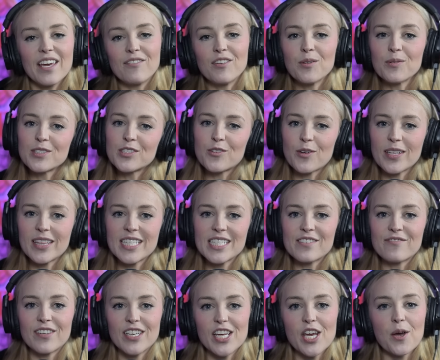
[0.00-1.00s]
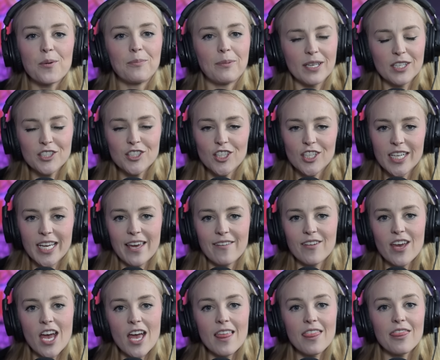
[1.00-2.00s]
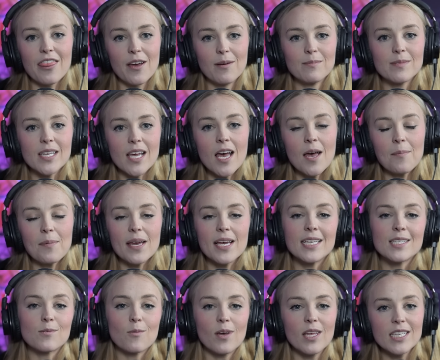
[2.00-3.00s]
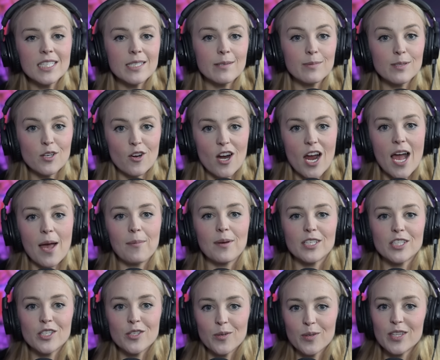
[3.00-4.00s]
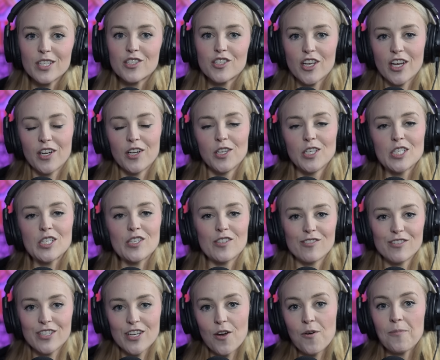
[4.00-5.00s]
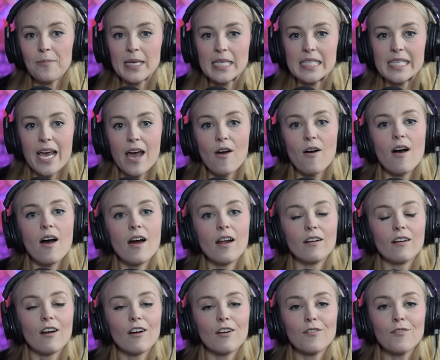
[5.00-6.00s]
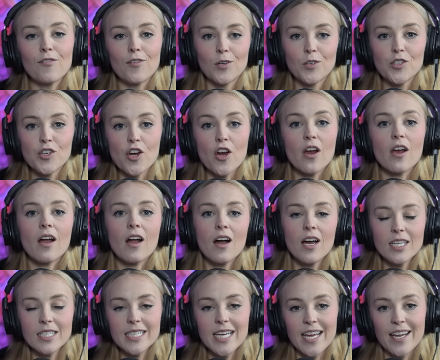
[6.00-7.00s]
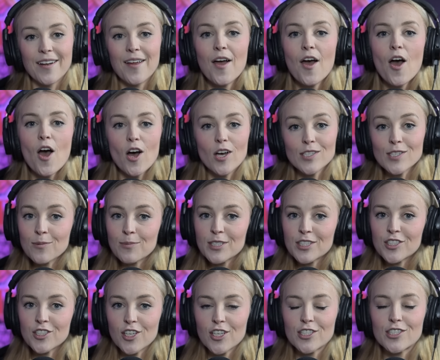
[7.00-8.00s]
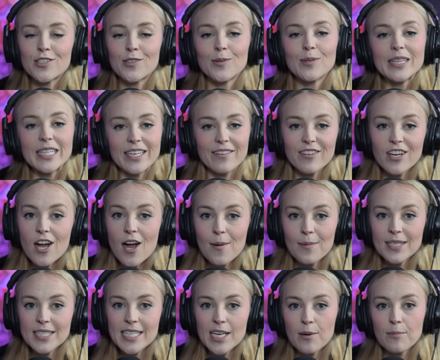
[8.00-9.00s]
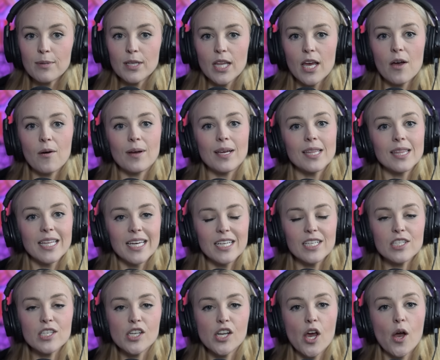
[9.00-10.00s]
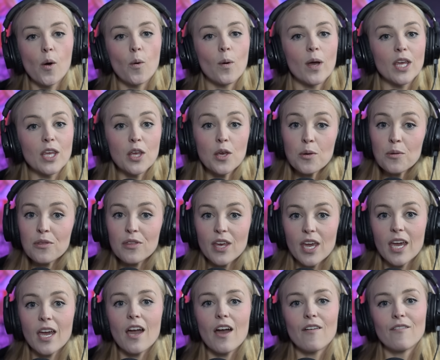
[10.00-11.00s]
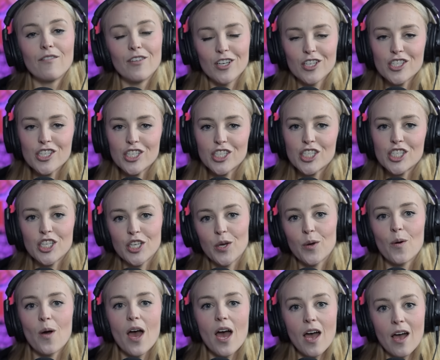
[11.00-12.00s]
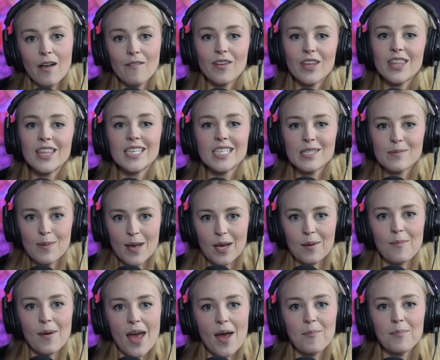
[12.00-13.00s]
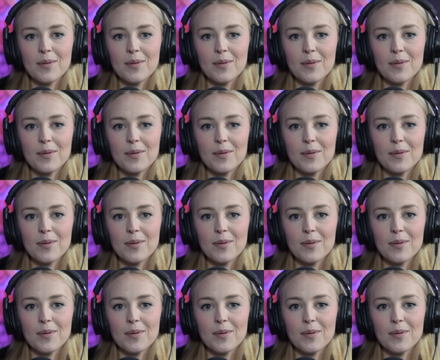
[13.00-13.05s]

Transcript: If you enjoyed this video, be sure to give it a thumbs up as well as subscribe to the channel so you don't miss out on our future content. Also be sure to leave a comment down below and let us know what you think of version 2 of the spec map.